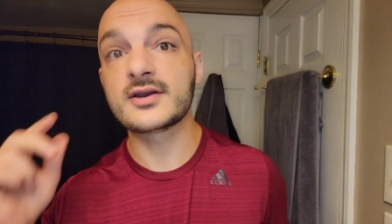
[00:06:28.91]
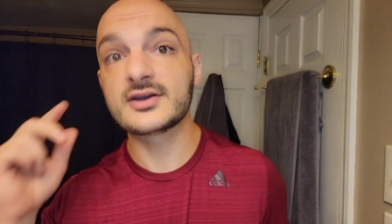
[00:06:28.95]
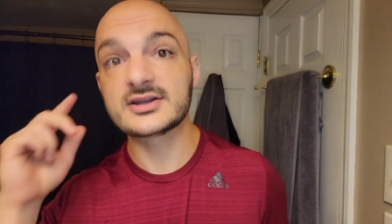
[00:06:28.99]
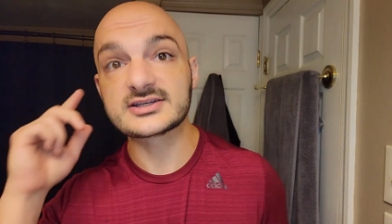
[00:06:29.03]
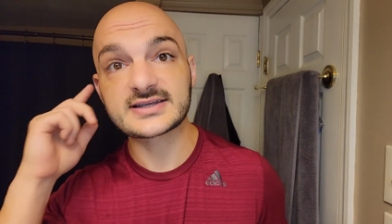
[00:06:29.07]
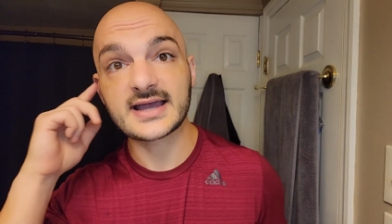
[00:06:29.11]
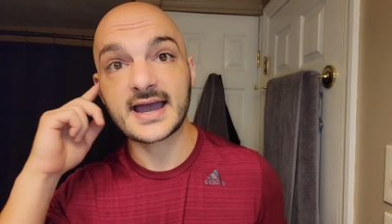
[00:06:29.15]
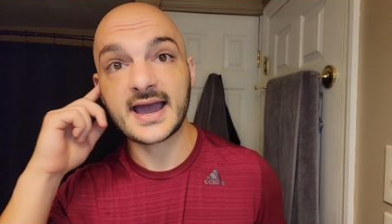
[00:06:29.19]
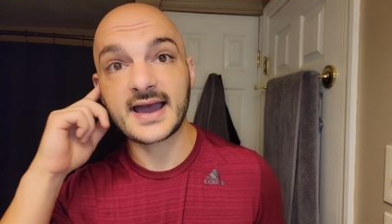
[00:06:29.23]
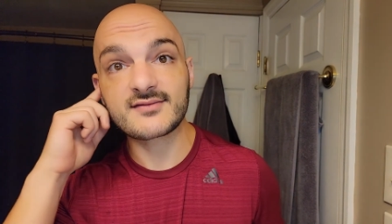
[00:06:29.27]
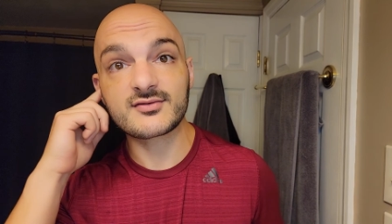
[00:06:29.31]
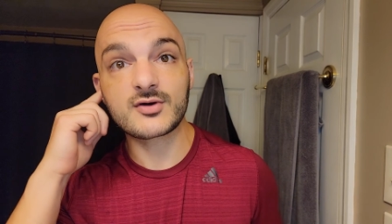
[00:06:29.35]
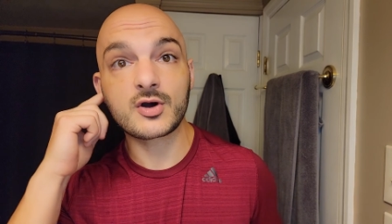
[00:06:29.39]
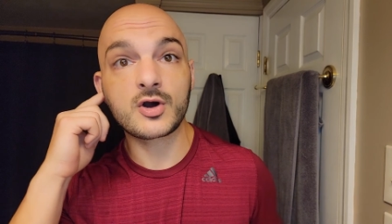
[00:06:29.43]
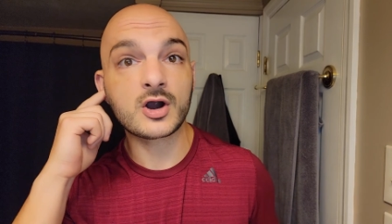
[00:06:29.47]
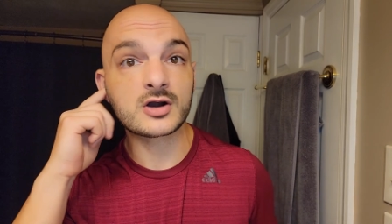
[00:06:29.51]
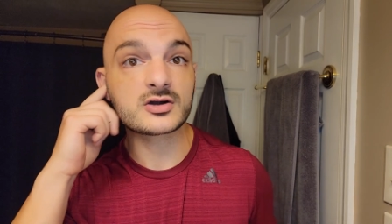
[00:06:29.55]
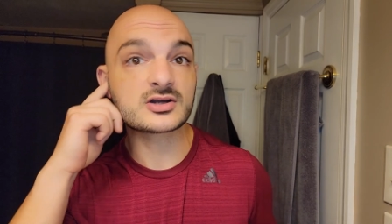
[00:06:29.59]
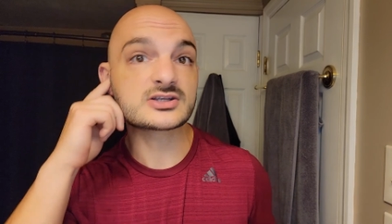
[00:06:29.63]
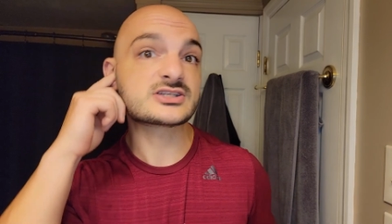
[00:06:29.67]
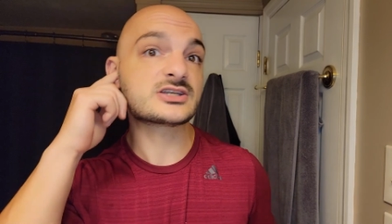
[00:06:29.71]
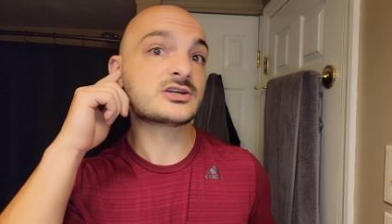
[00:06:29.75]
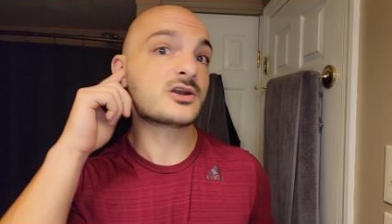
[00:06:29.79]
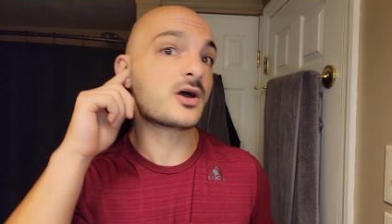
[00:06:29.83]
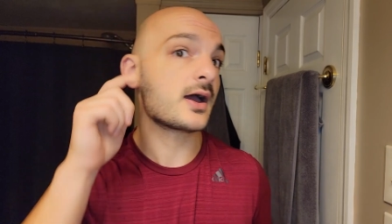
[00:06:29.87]
Does it have a heart?
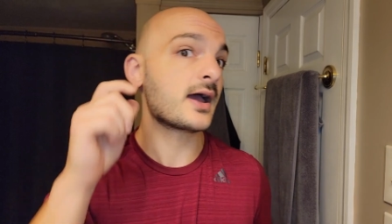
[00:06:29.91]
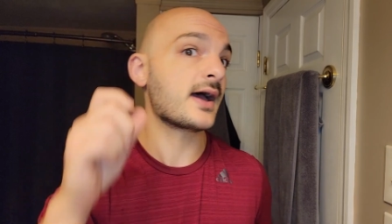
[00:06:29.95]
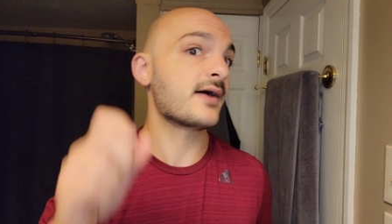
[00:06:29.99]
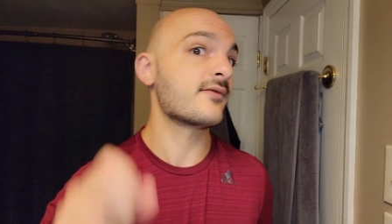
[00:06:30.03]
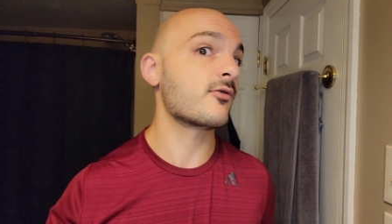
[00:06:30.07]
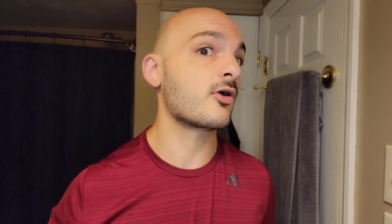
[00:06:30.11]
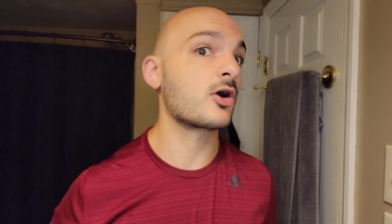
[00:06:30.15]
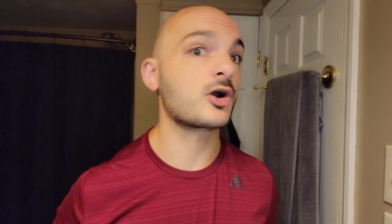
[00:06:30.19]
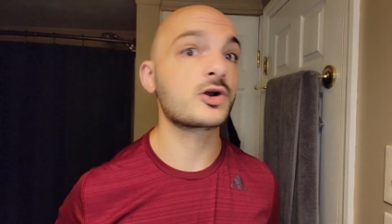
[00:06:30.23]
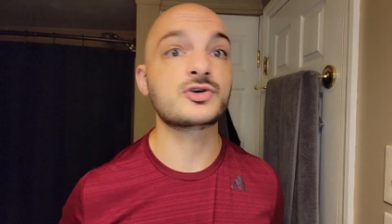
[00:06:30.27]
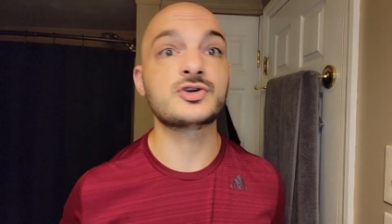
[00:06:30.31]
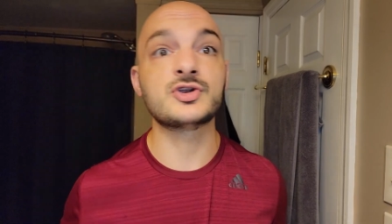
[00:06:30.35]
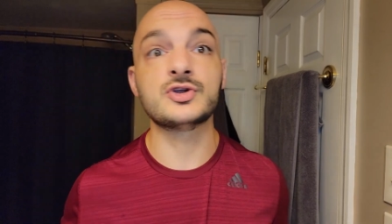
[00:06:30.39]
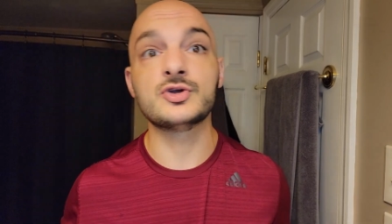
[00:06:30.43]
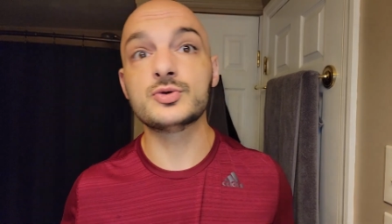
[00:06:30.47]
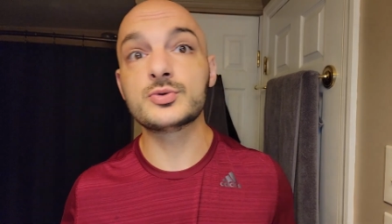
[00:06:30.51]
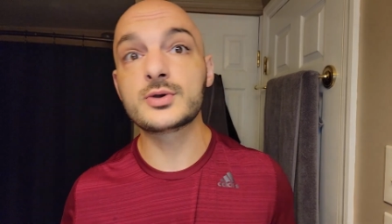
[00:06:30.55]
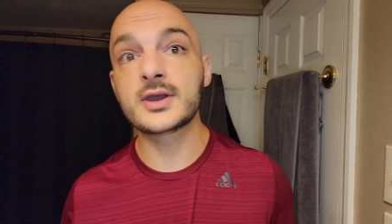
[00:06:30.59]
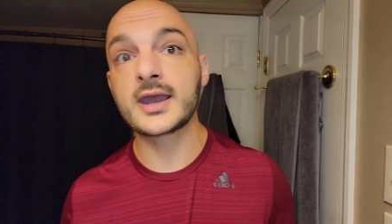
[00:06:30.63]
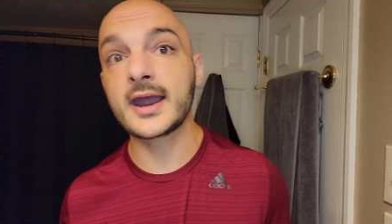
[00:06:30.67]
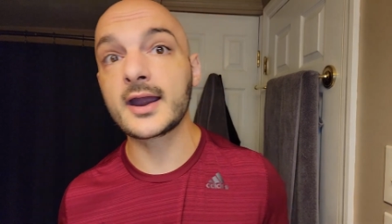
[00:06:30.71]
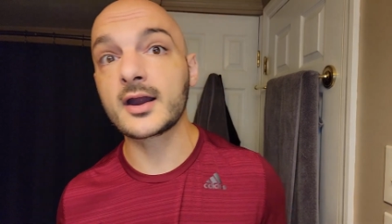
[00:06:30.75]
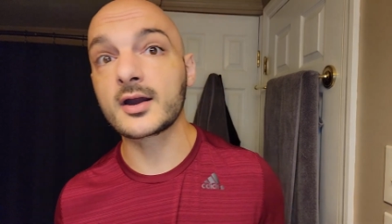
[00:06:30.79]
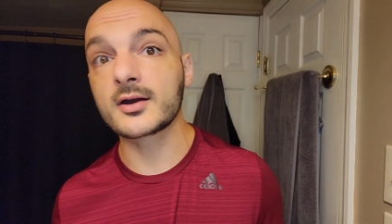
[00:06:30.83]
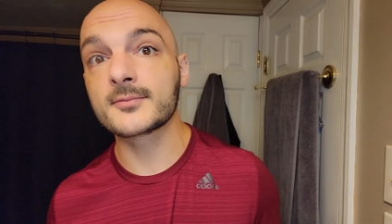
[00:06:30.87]
Does it not have a heart? Do you
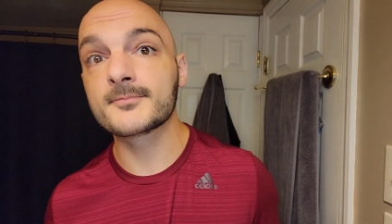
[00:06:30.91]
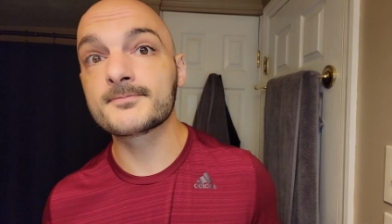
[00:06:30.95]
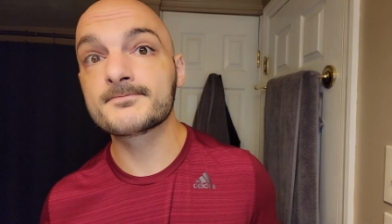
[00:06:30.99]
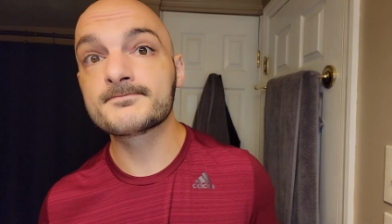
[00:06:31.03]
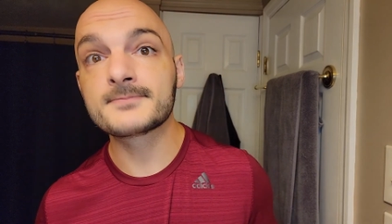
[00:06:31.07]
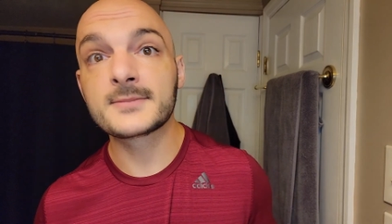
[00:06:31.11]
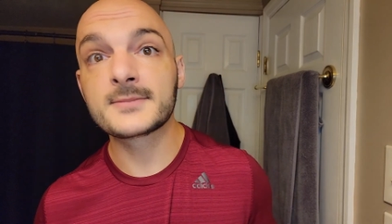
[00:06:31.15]
care?